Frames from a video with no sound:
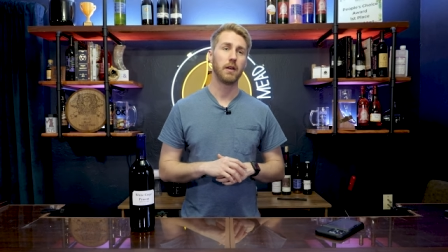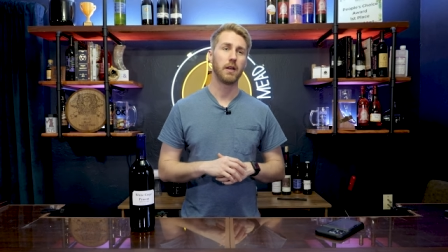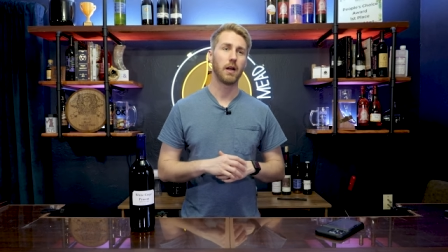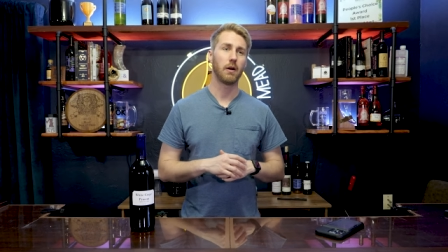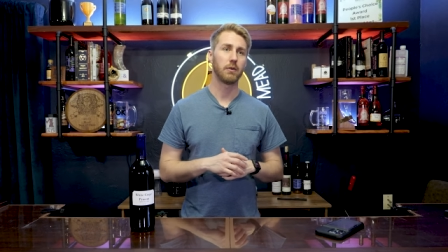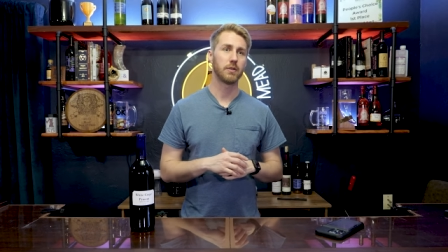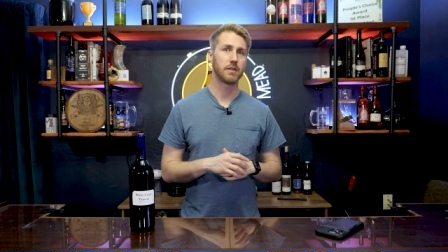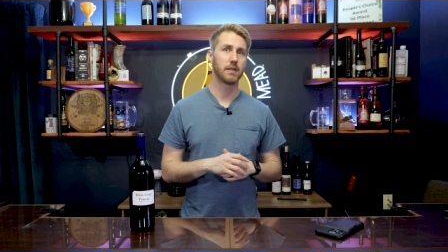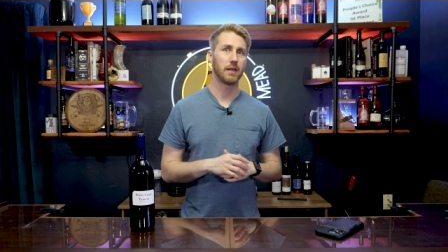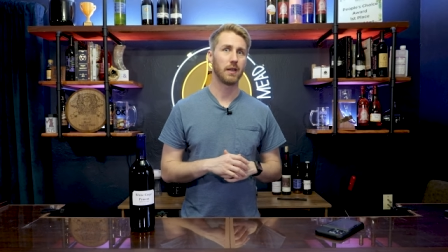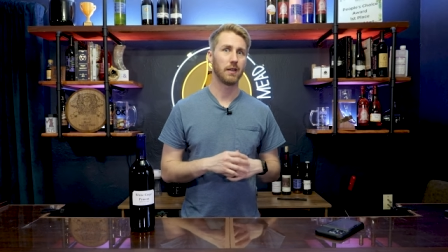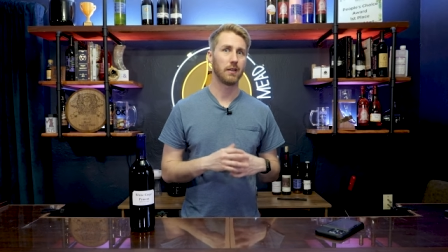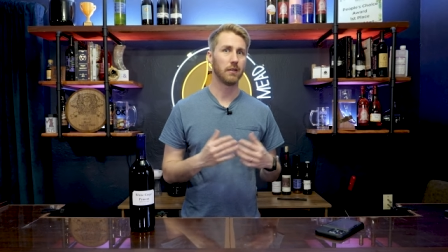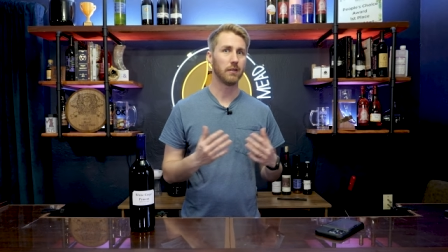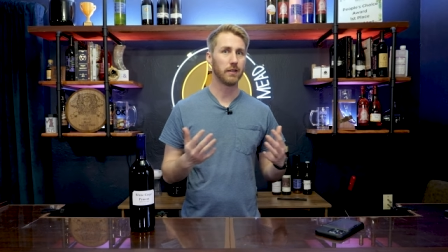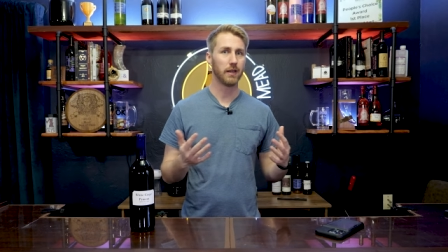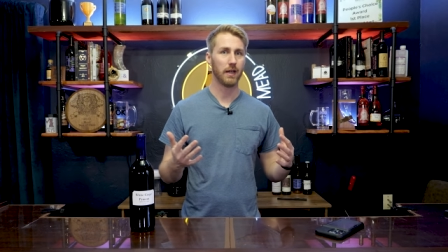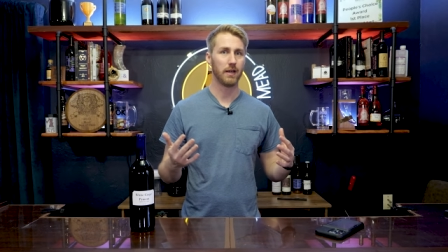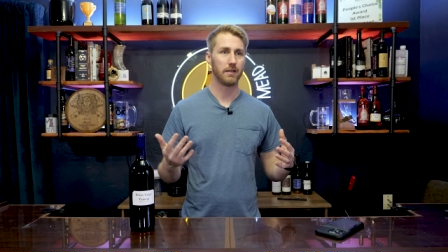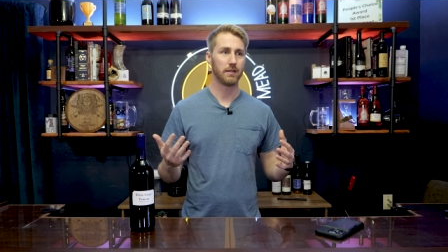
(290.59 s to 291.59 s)
and I was like,
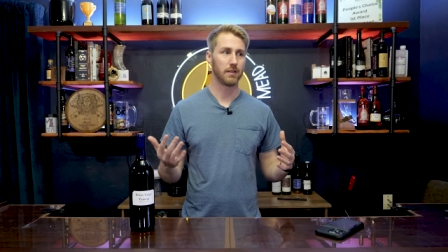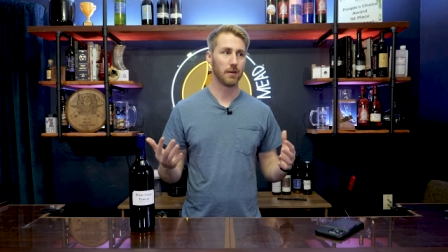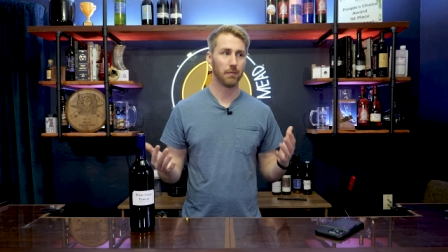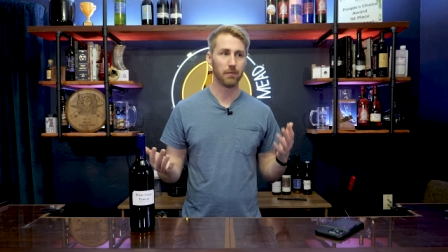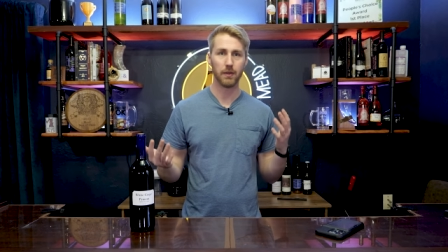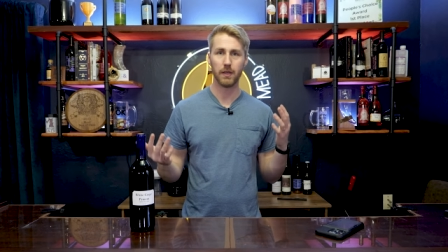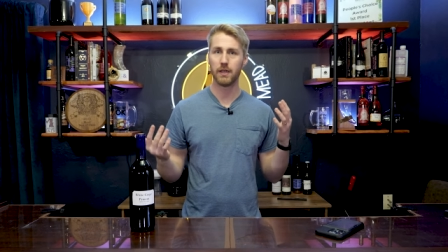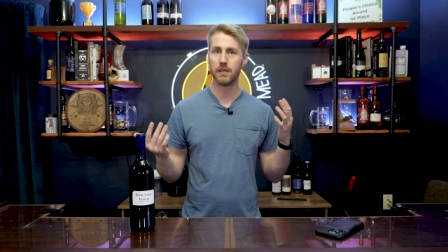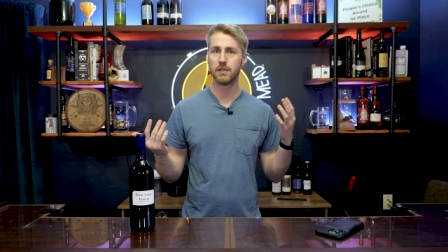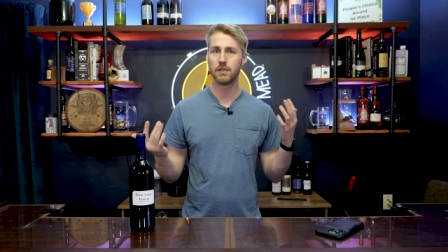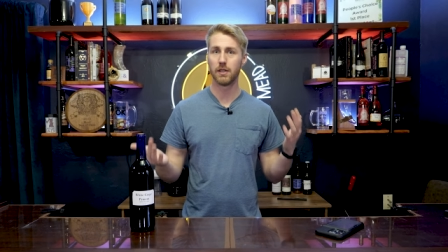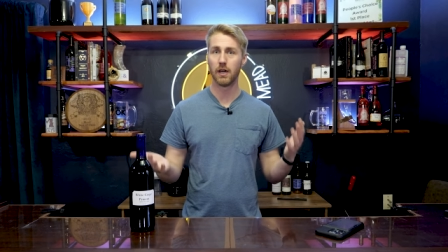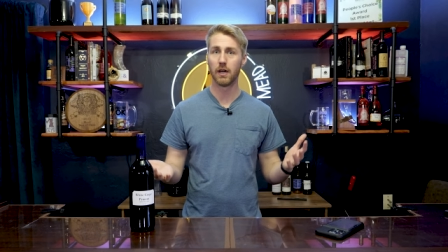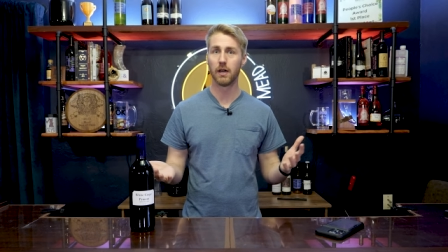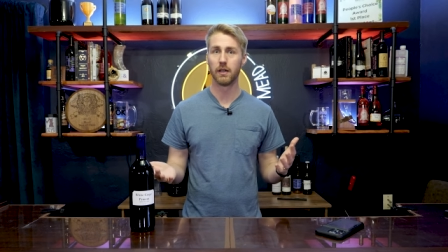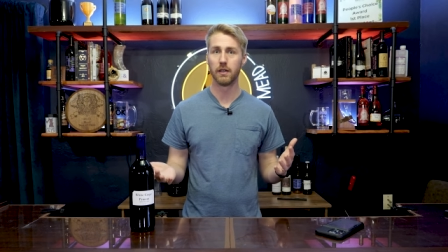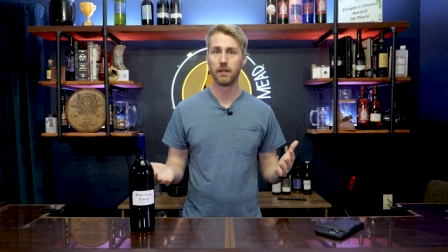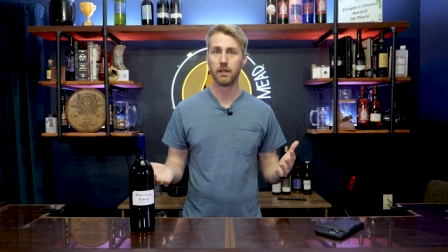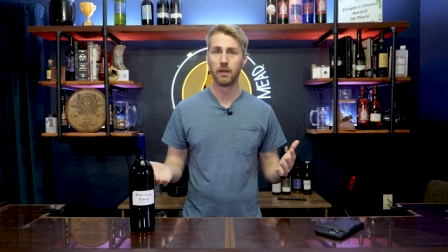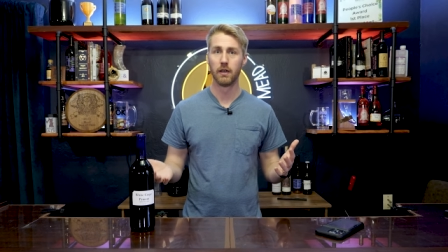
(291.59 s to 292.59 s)
okay, something is
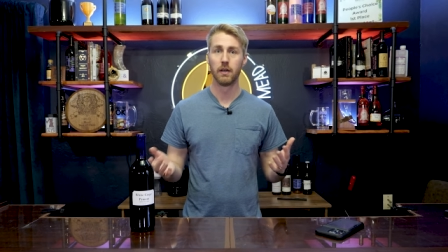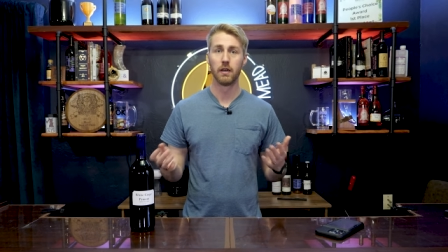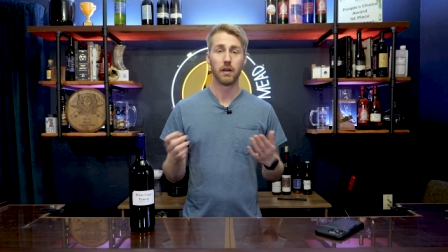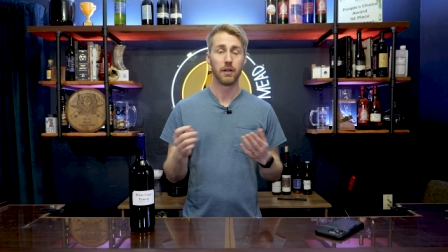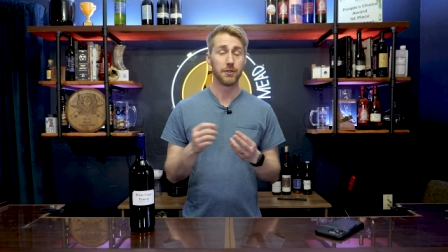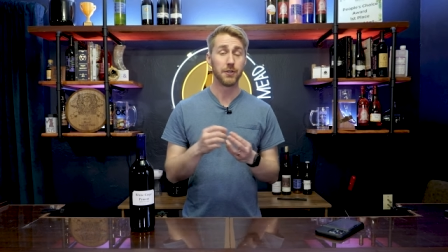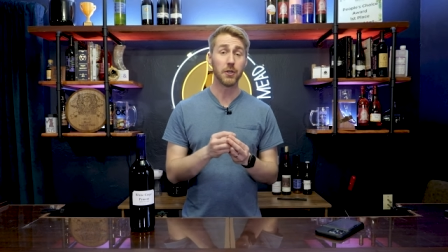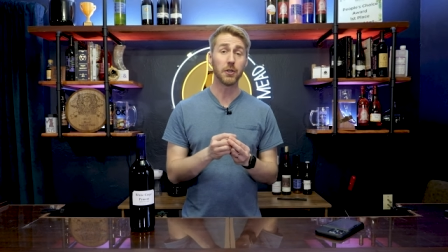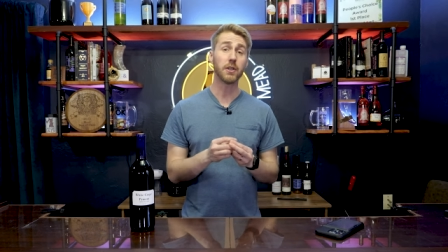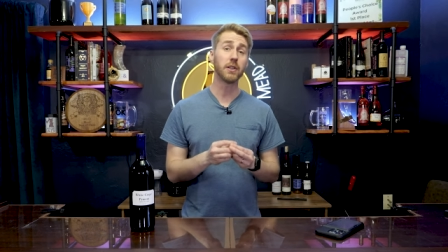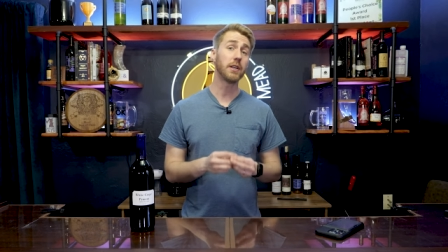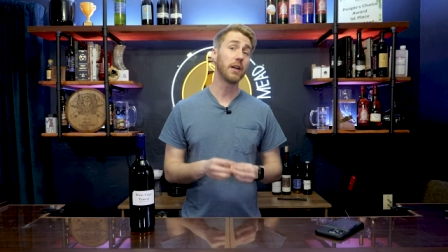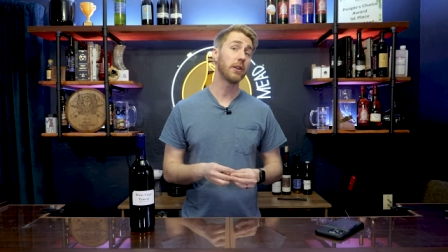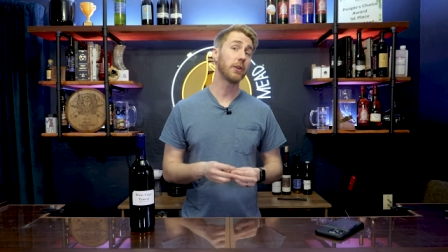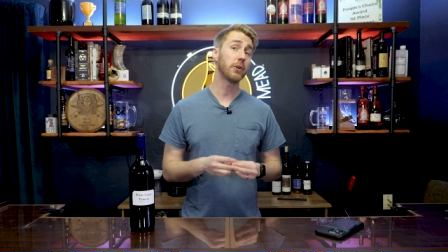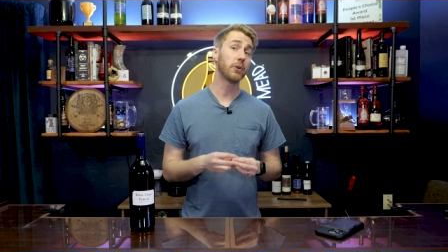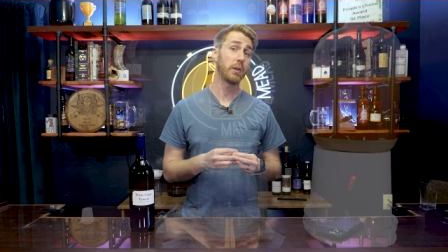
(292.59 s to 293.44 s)
done. Took another